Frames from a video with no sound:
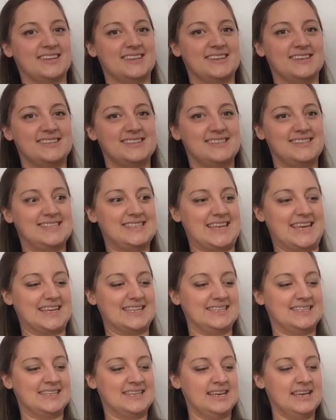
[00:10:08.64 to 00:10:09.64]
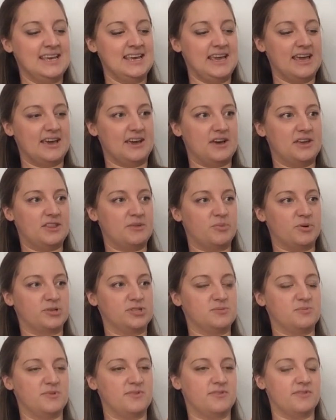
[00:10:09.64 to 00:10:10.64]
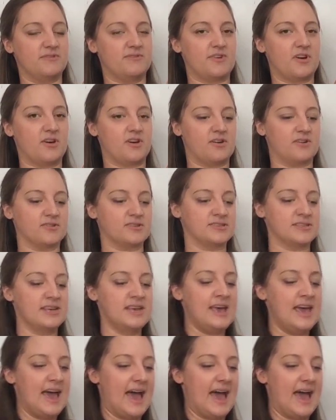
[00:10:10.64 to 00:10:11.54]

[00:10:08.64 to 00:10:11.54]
are going to sit at the bottom of the vase,